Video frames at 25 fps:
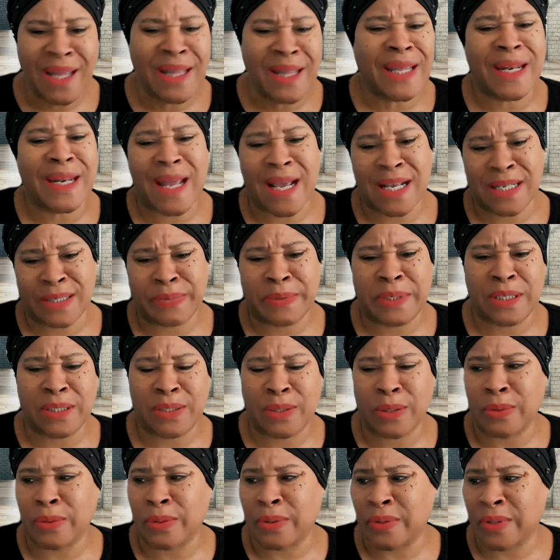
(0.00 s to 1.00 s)
And then that's when he
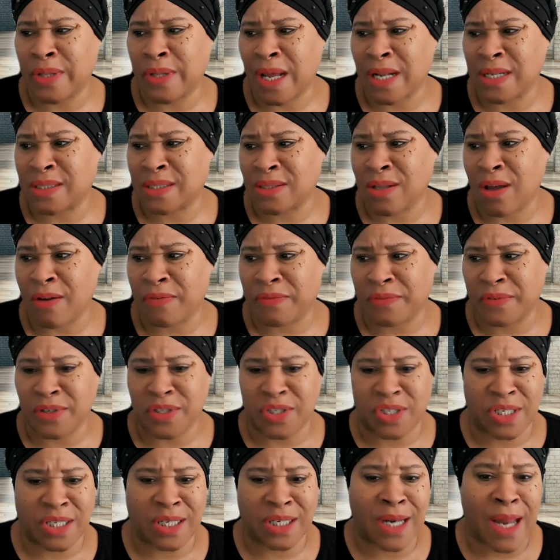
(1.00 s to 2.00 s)
told her that soft,
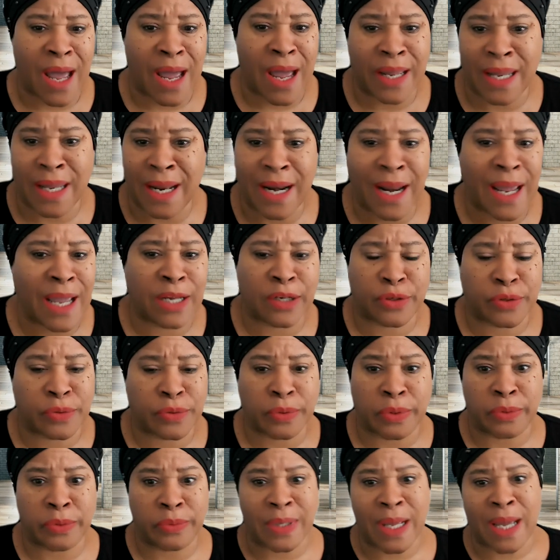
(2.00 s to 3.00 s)
cushy lie. That ain't
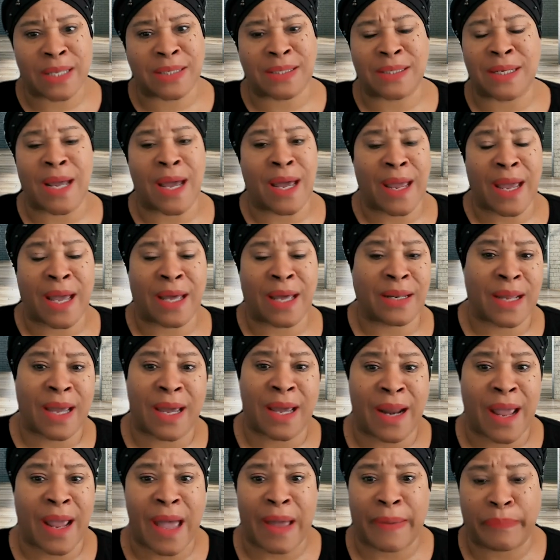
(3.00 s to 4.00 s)
true. That's not how
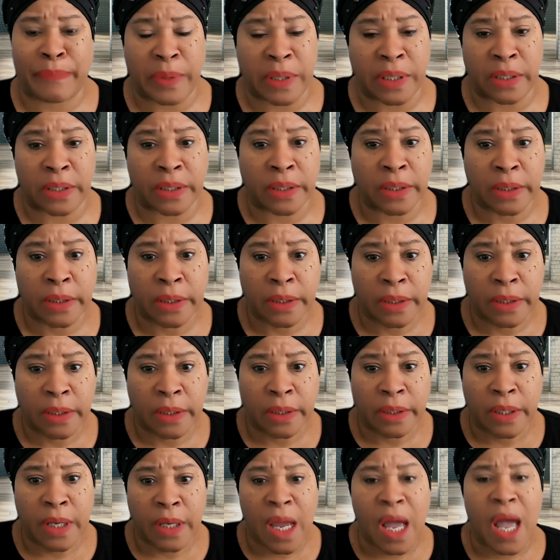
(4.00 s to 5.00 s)
that happened.
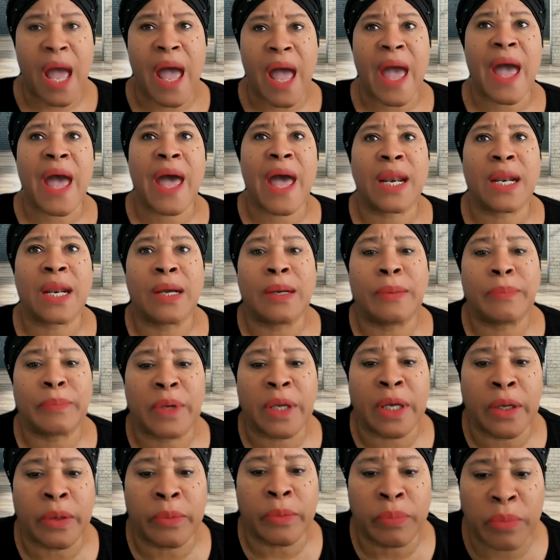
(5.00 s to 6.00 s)
Adam
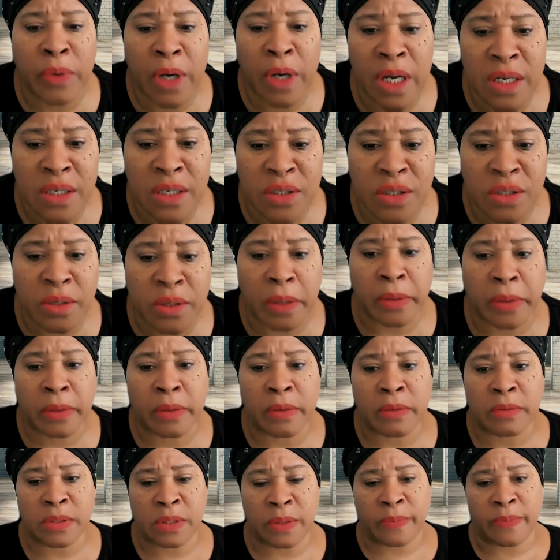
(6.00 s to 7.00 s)
could run
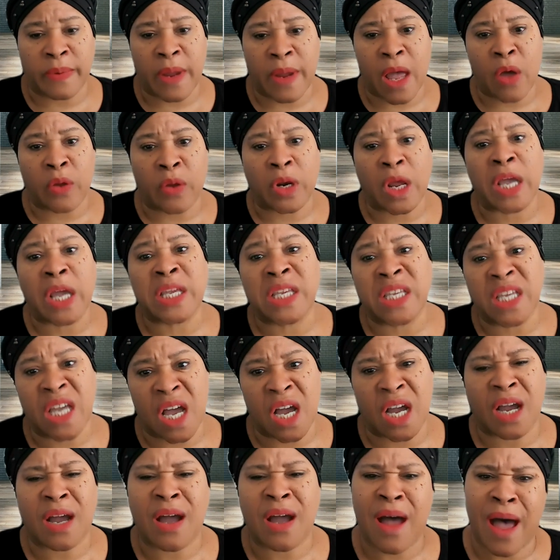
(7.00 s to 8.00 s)
circles around a
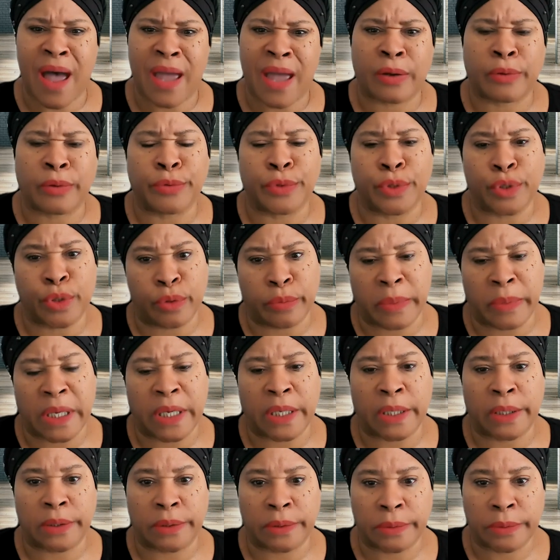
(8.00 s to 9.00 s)
young Kyle
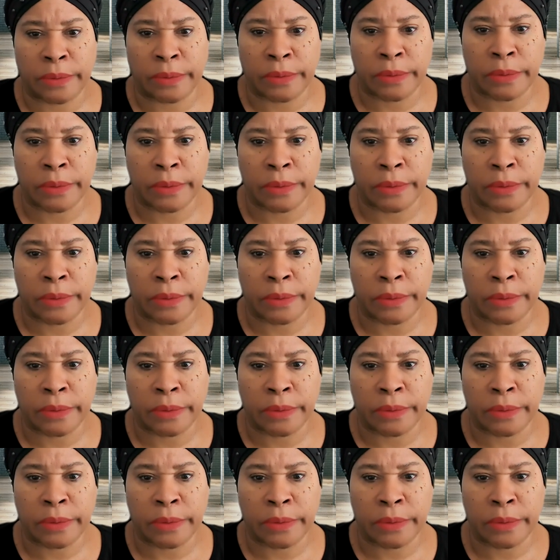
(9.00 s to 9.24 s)
Newman.